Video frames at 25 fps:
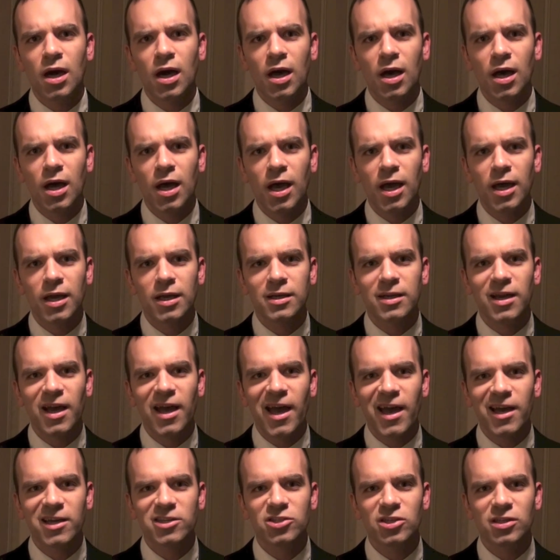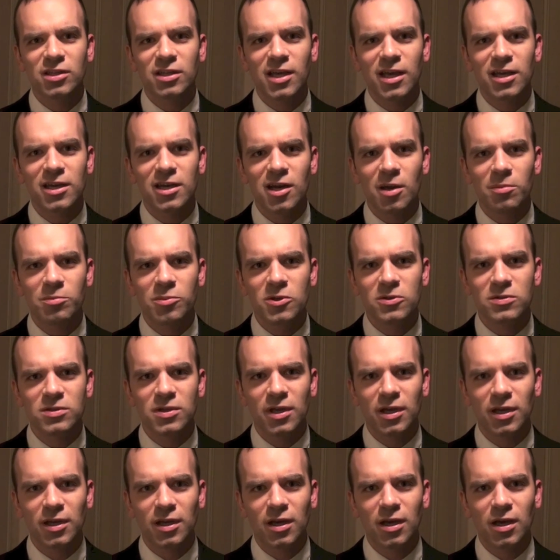And I actually ended up
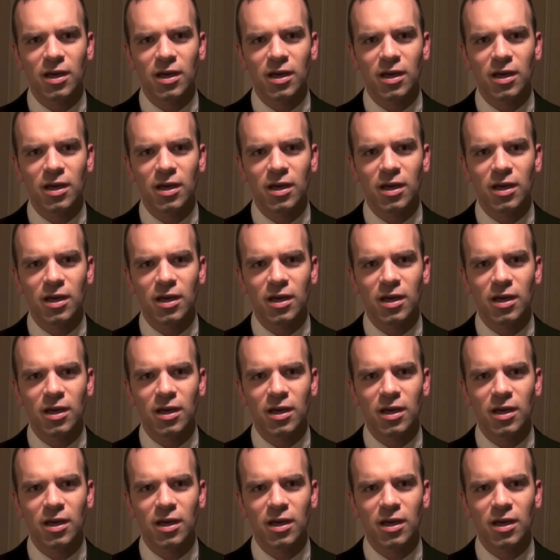using